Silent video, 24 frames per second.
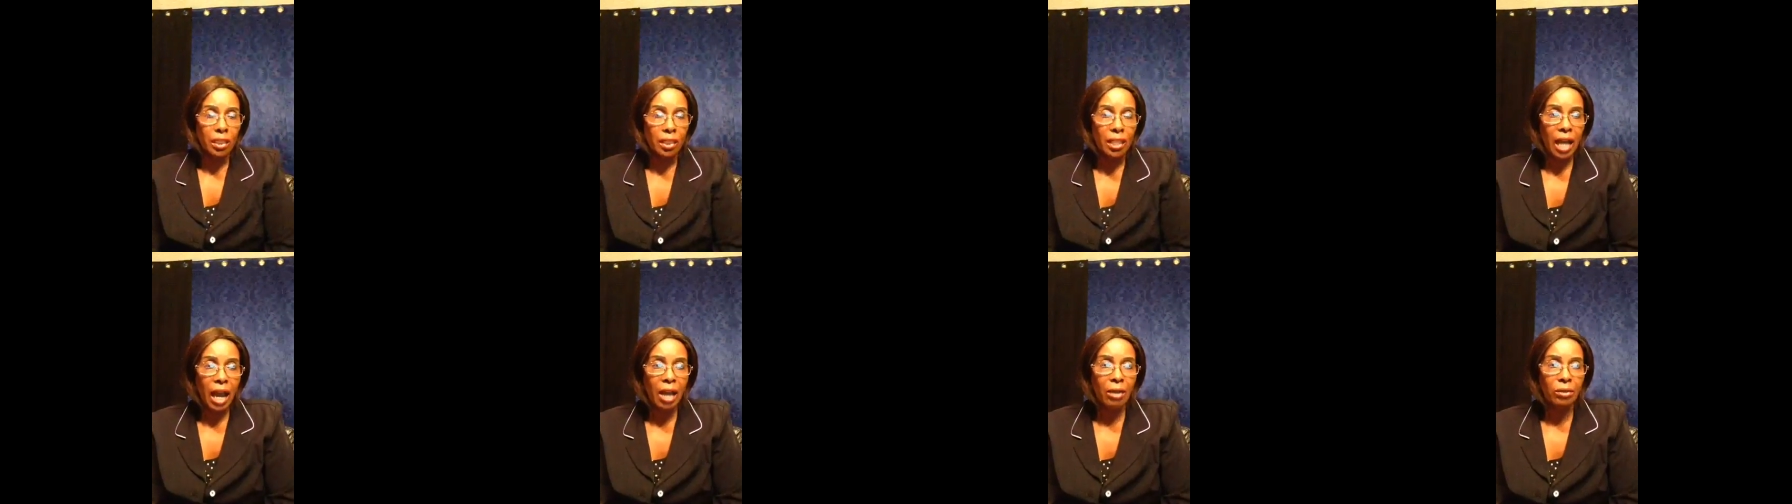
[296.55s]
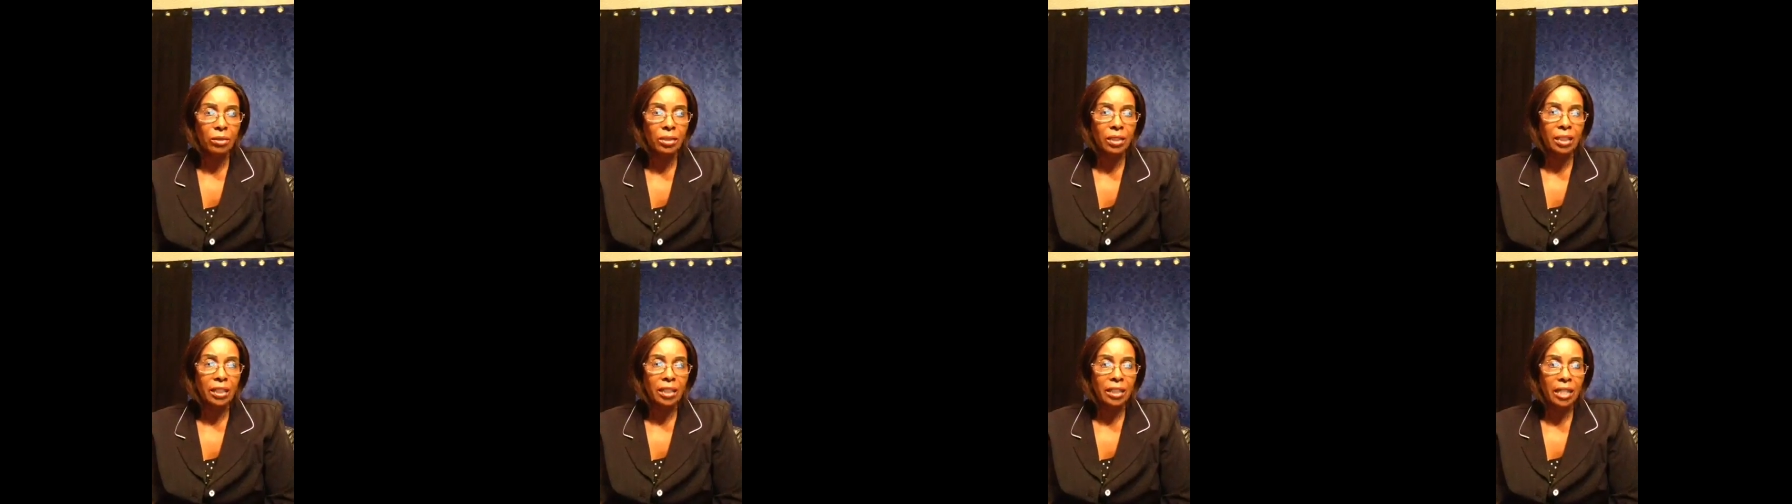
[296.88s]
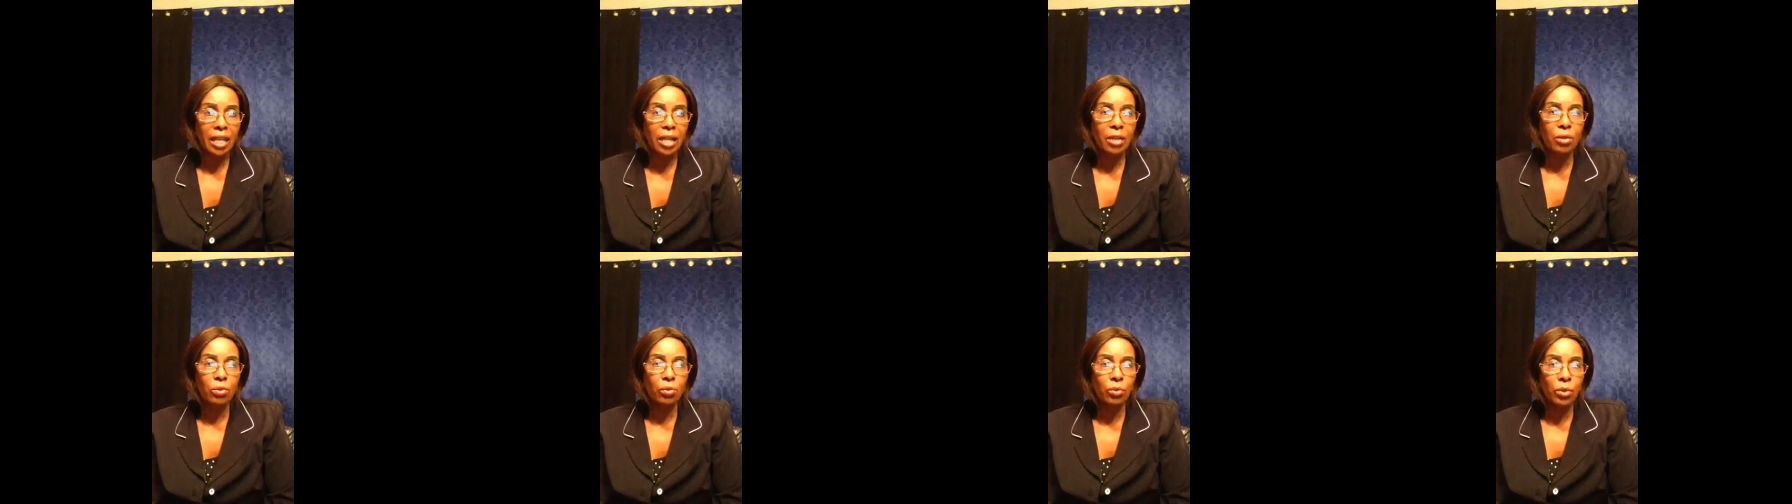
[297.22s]
down,
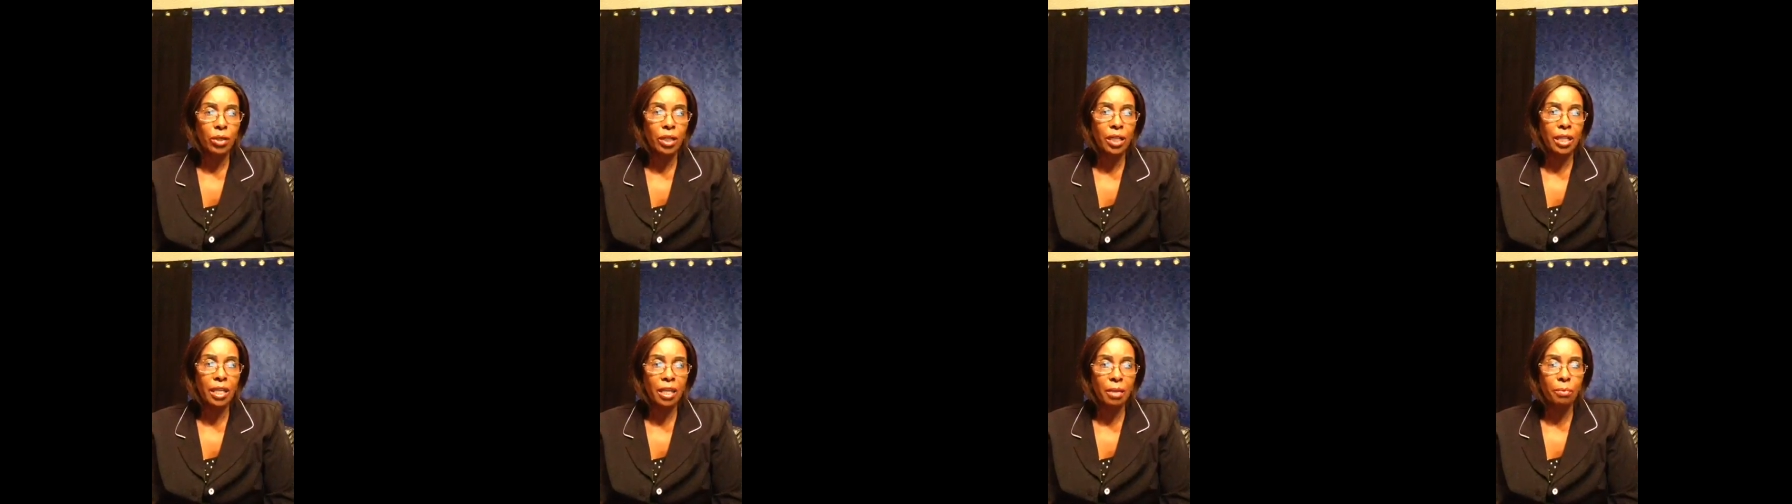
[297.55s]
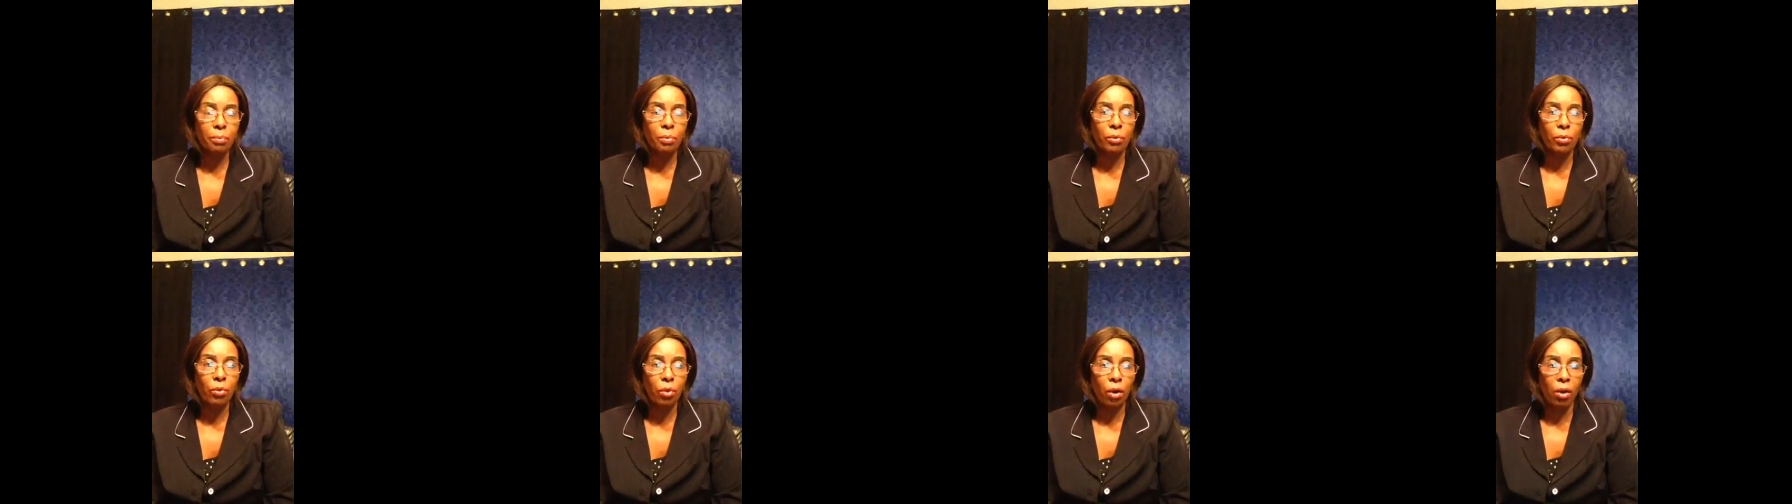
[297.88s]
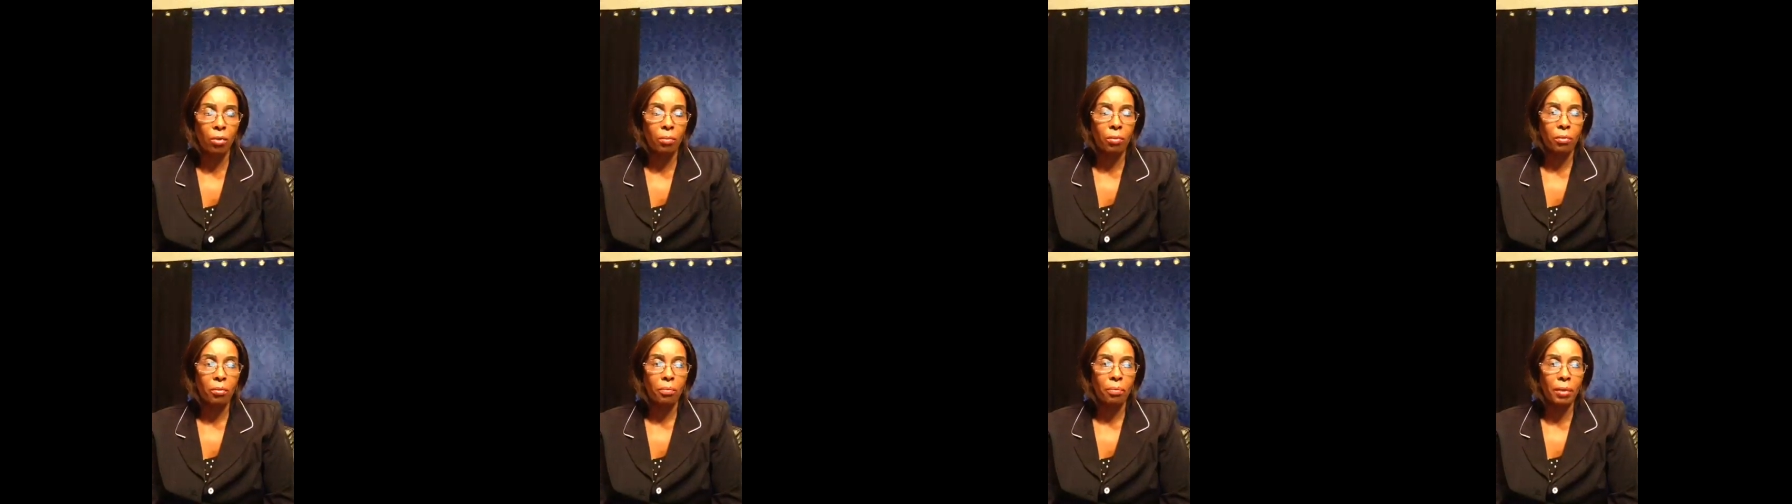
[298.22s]
they will keep
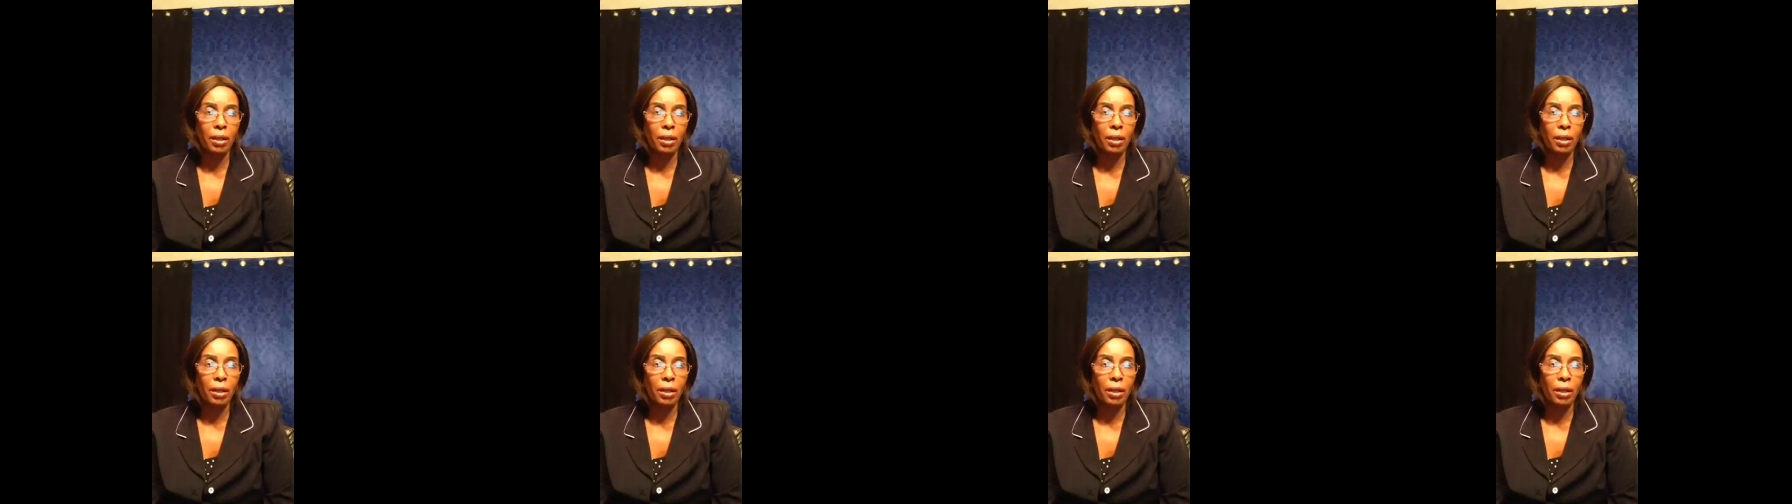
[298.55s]
warm.